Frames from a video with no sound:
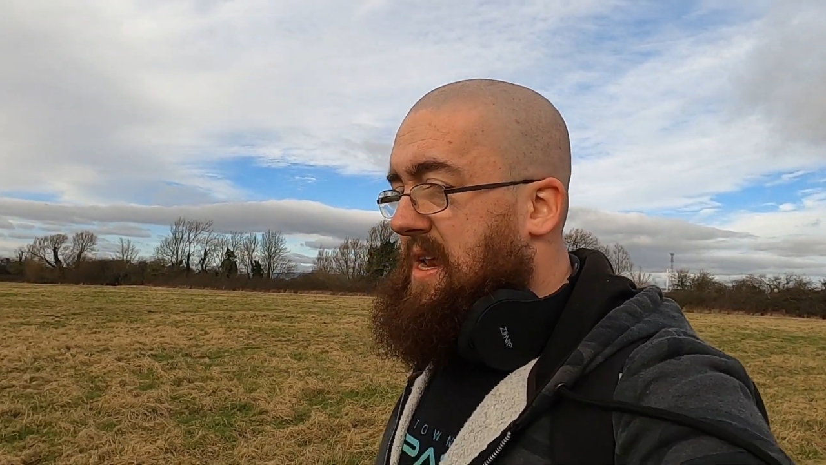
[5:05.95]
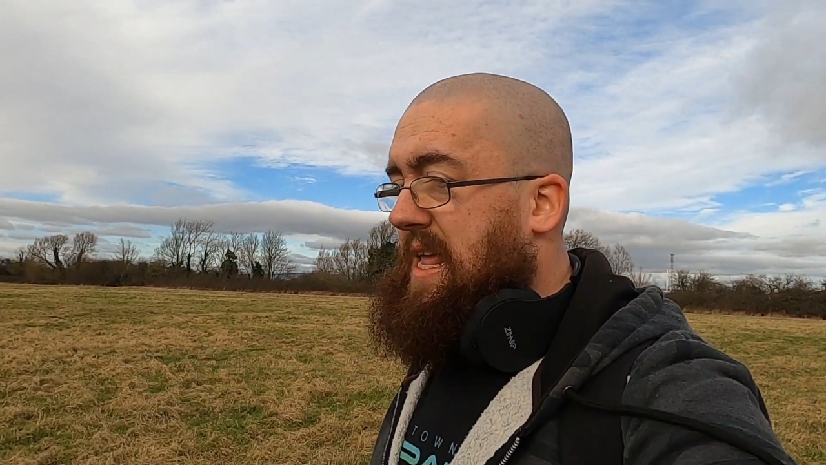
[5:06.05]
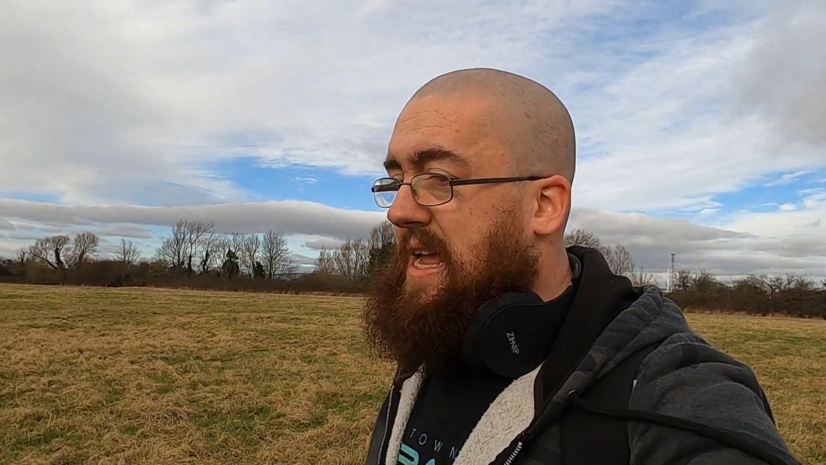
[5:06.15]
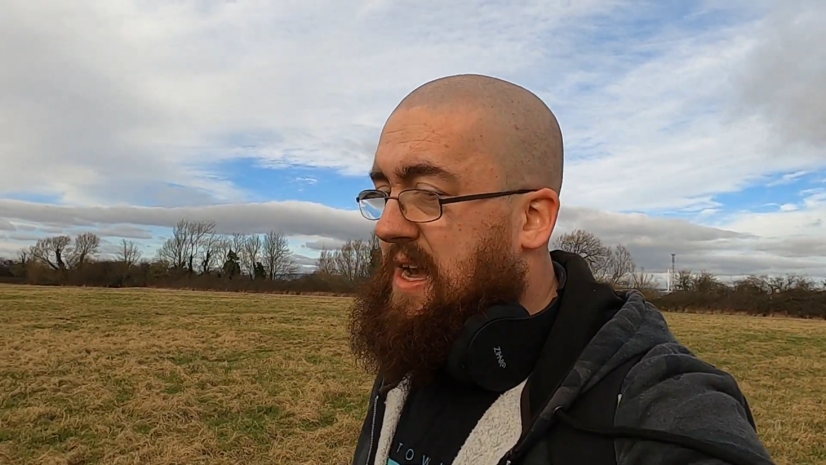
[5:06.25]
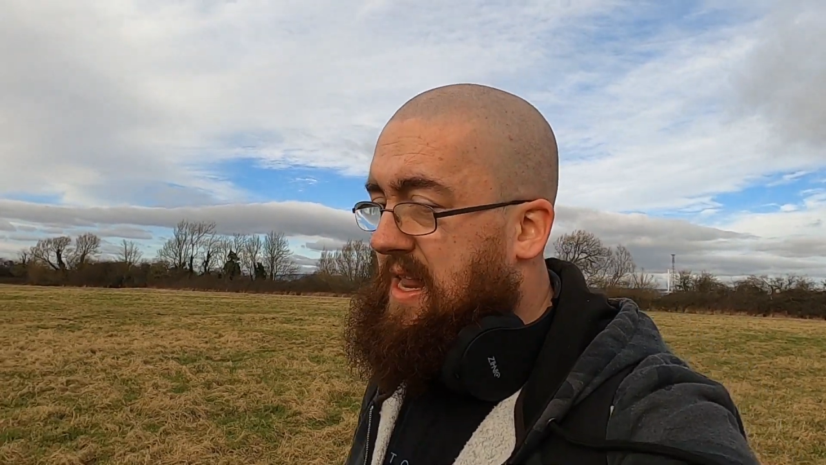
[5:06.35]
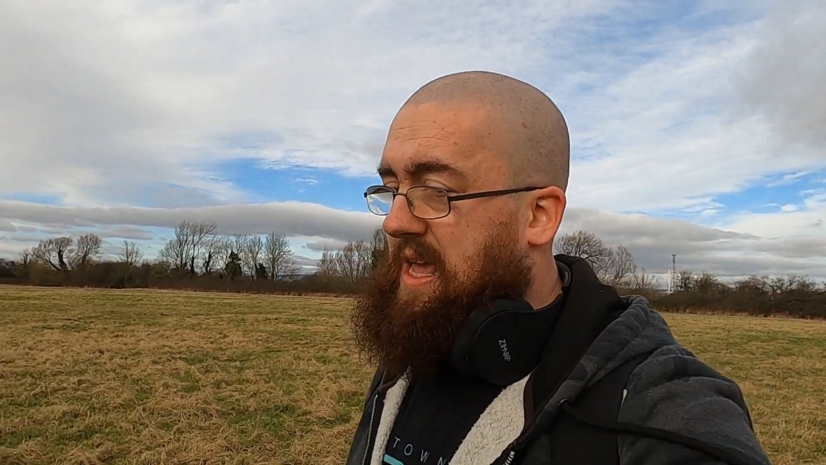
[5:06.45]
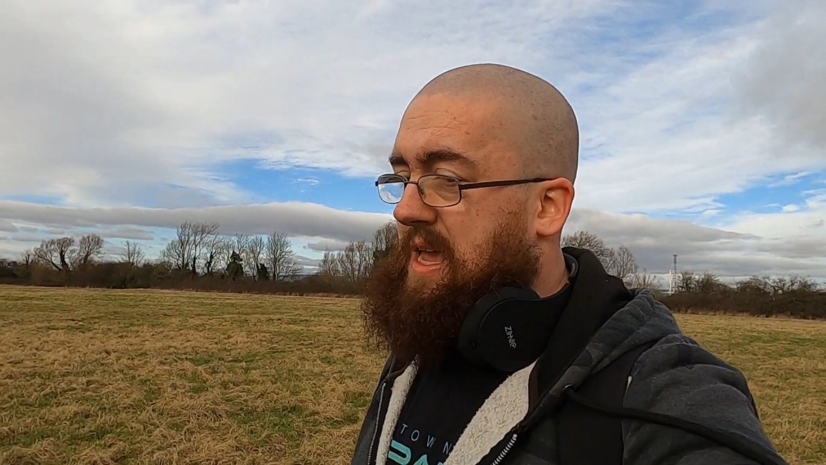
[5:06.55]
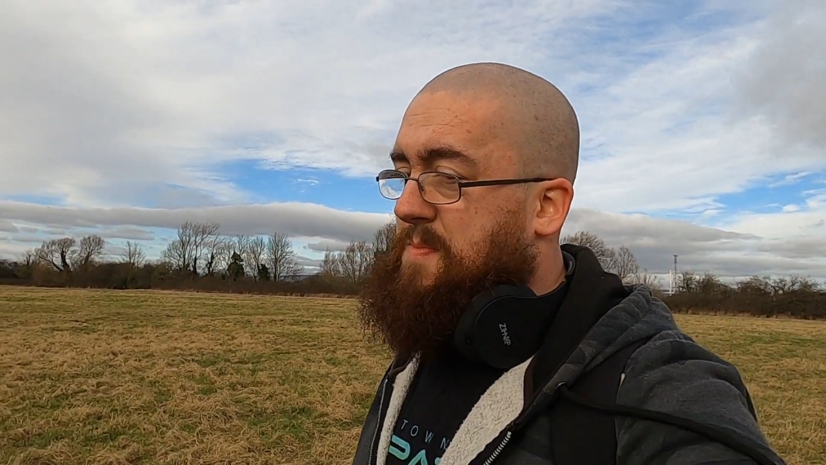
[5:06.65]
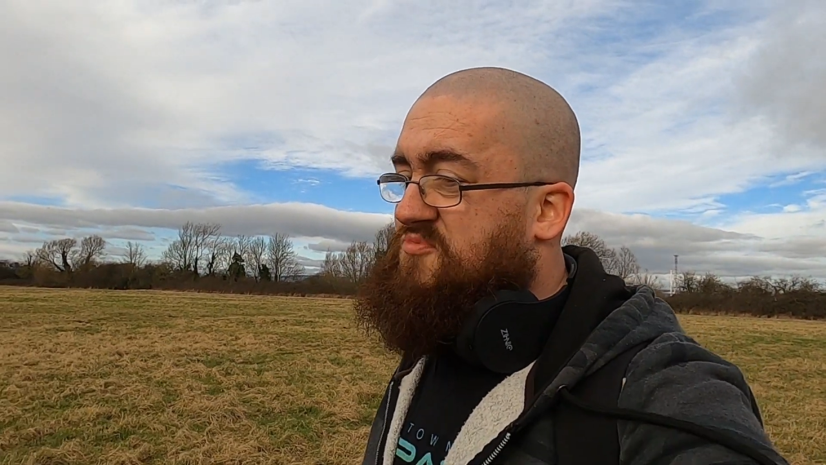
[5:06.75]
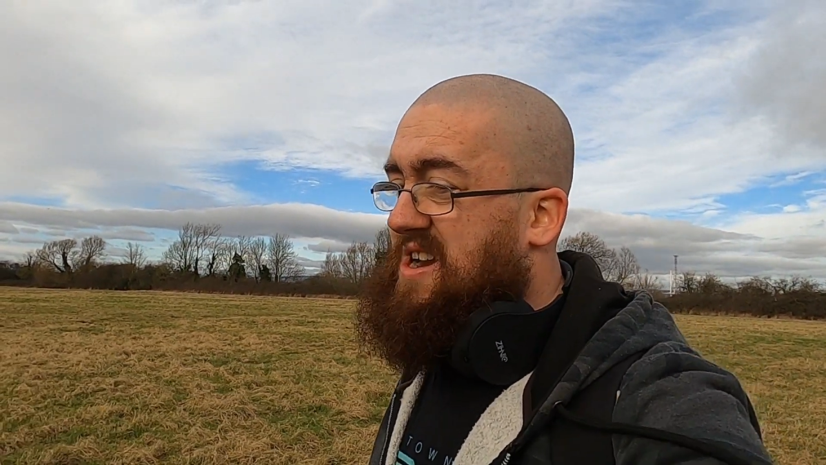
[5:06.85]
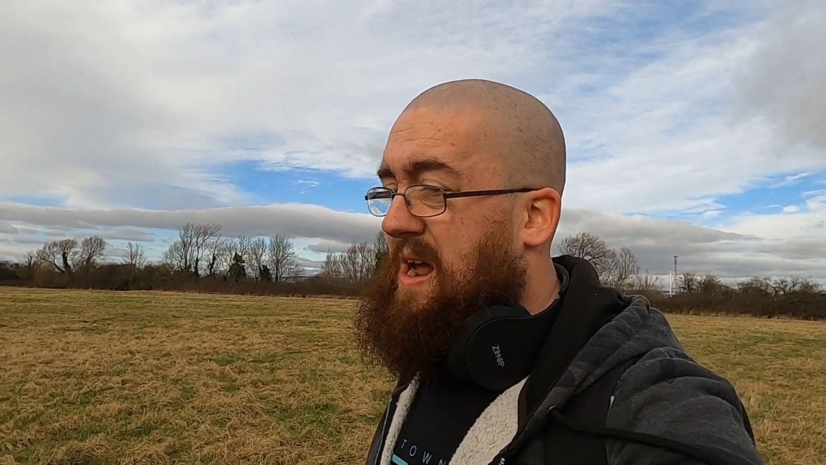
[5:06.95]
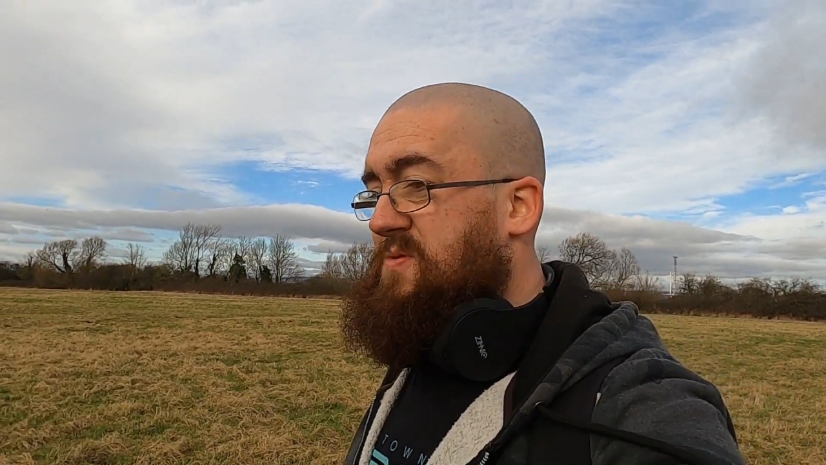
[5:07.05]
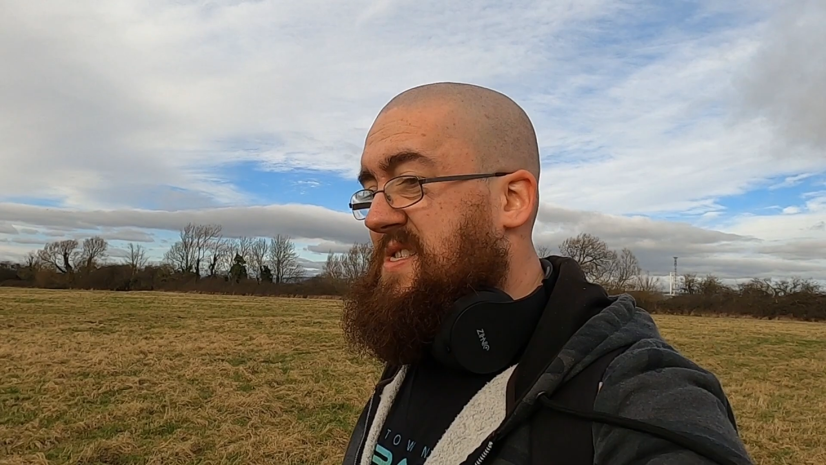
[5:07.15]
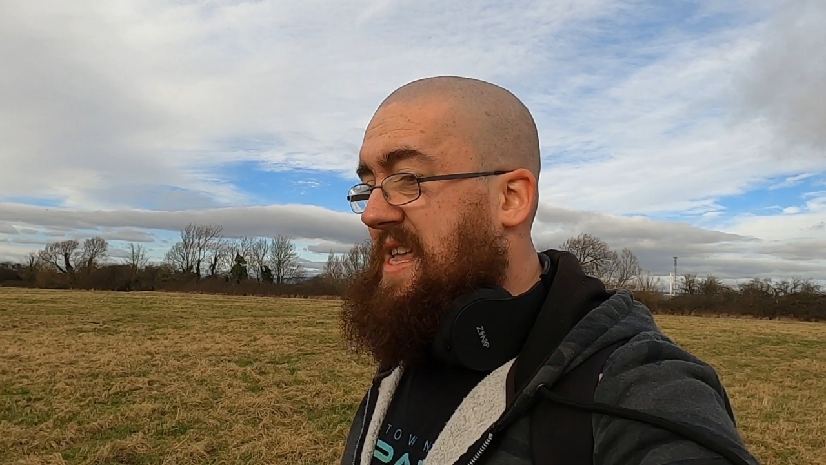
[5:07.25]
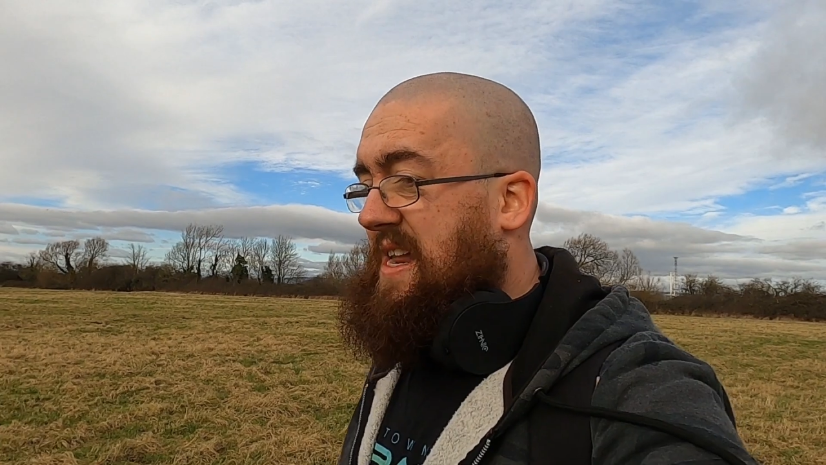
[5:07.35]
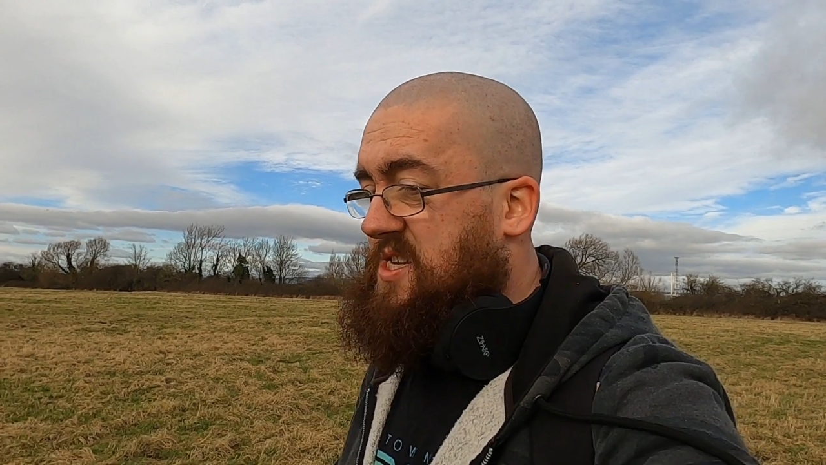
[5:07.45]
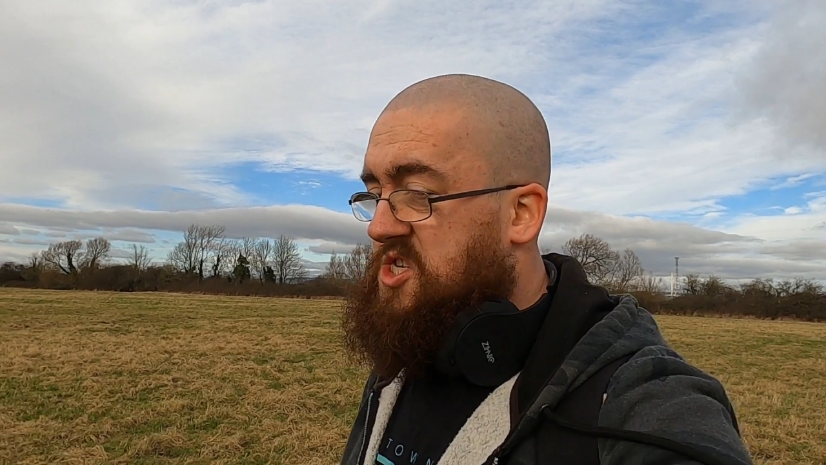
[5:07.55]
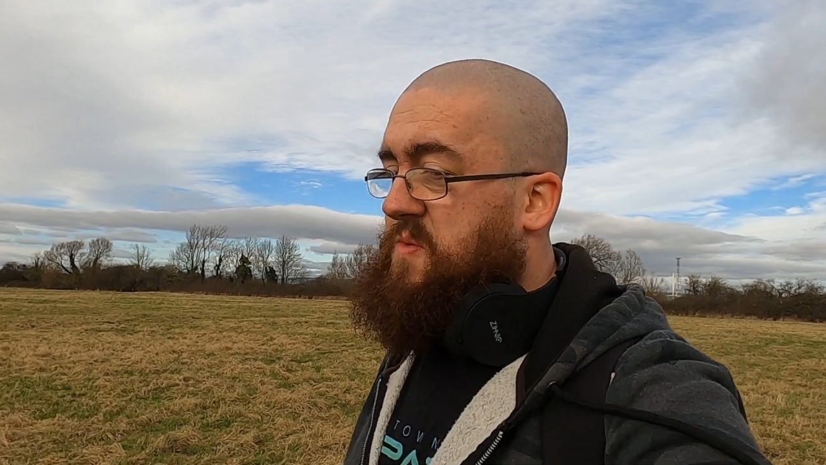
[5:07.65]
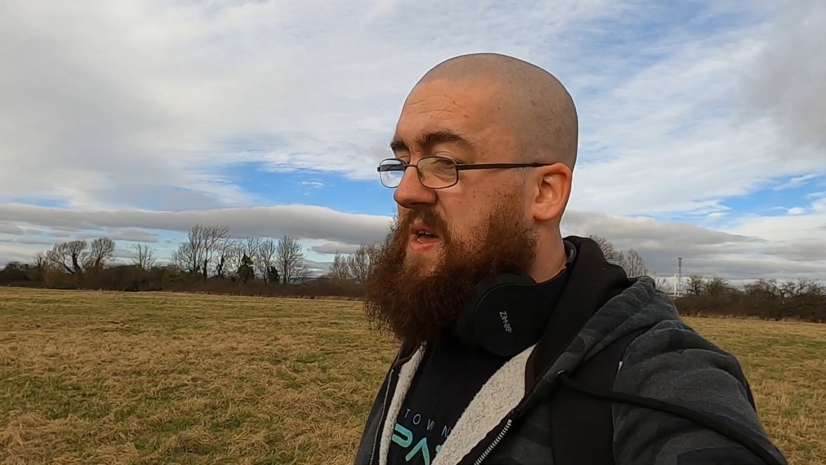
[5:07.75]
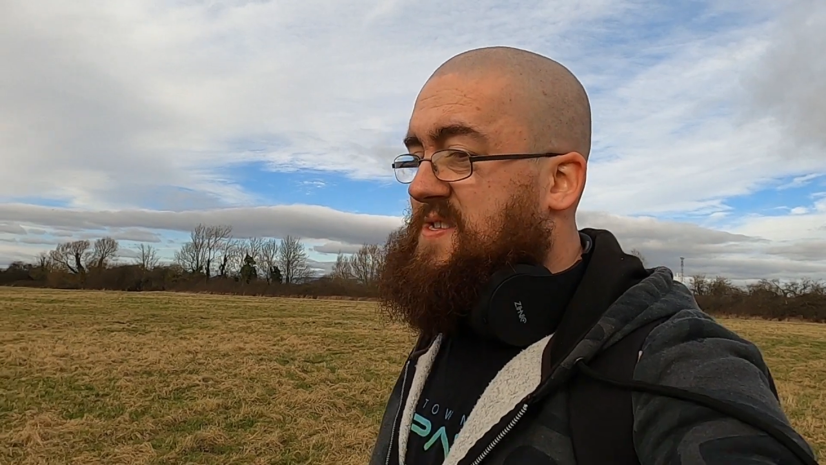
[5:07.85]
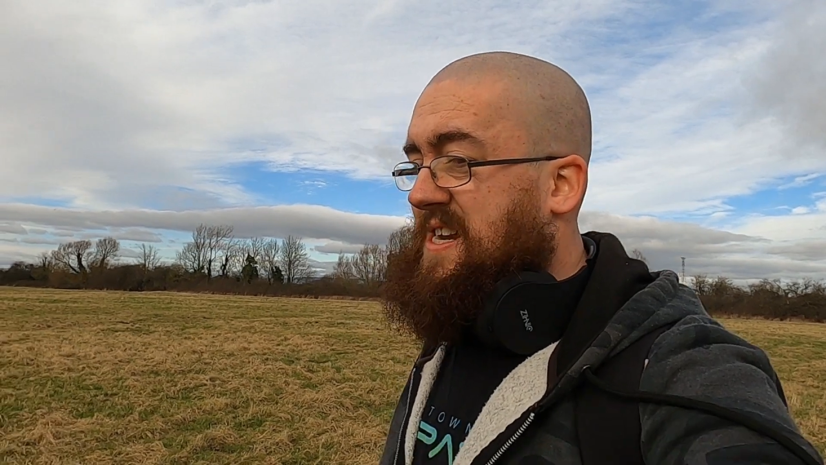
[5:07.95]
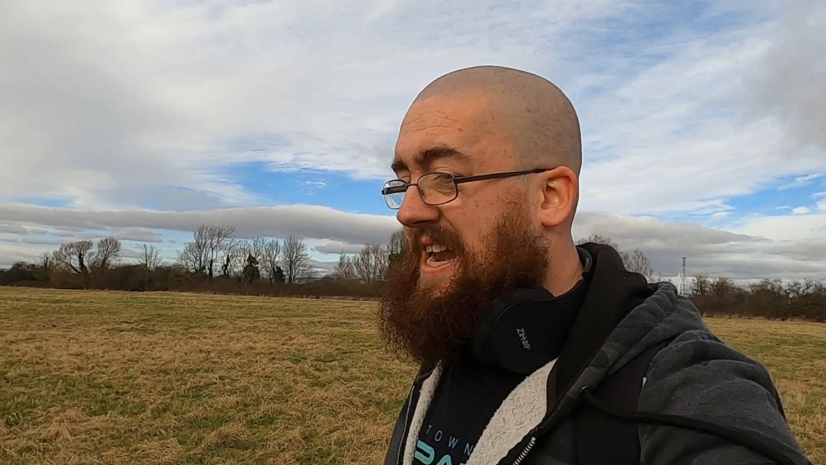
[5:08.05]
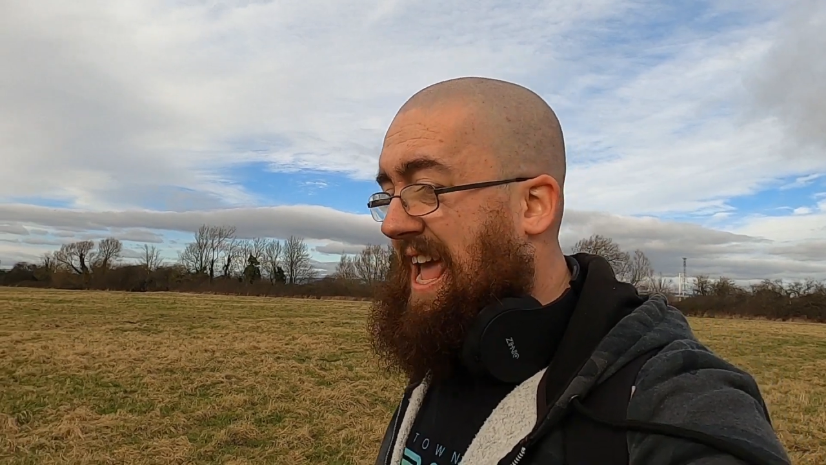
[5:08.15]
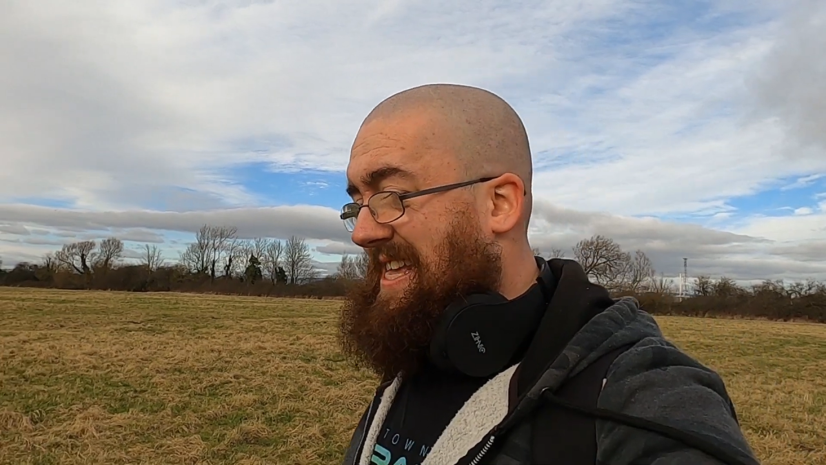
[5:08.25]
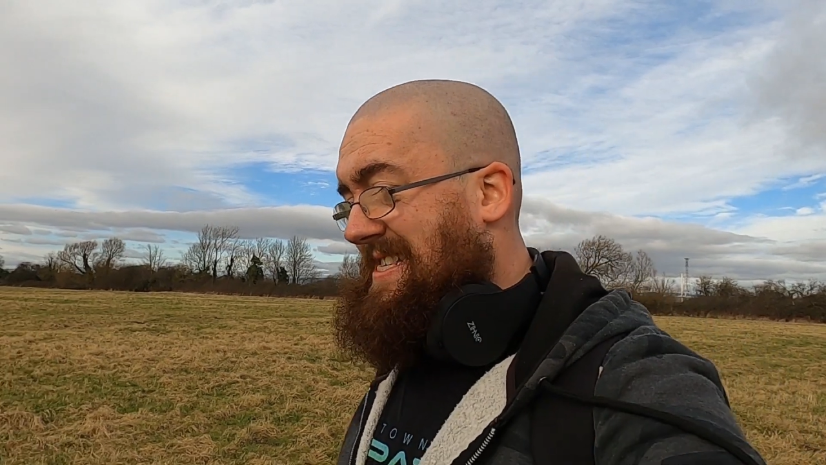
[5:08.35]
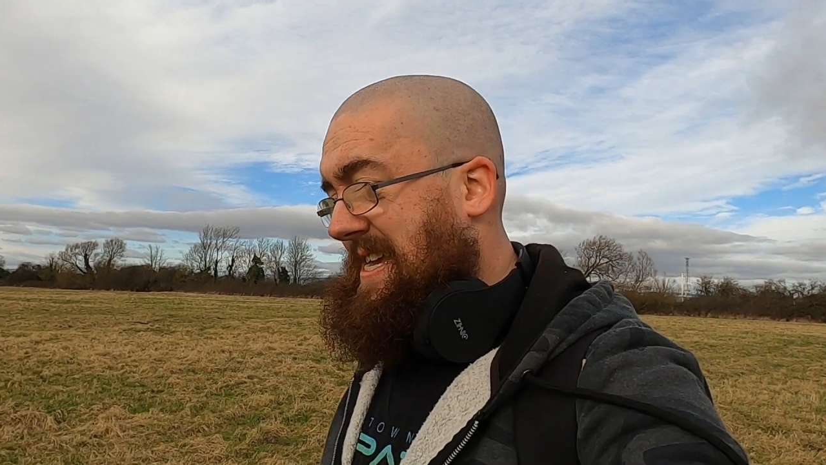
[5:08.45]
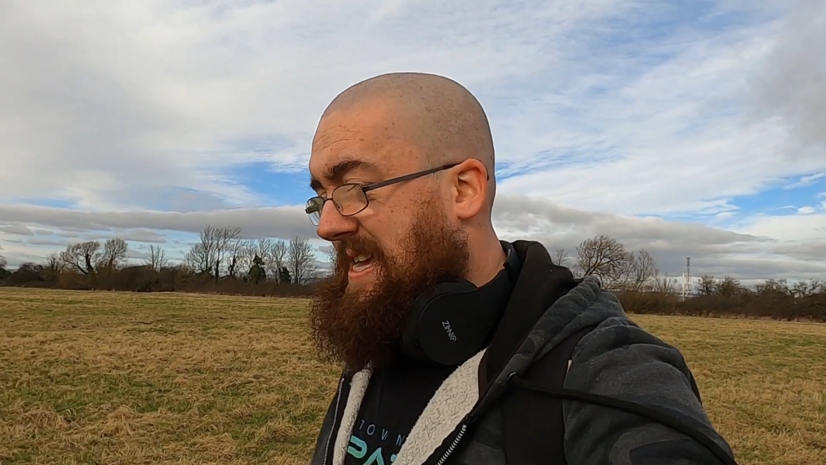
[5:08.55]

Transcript: legally pronounced dead in 2008,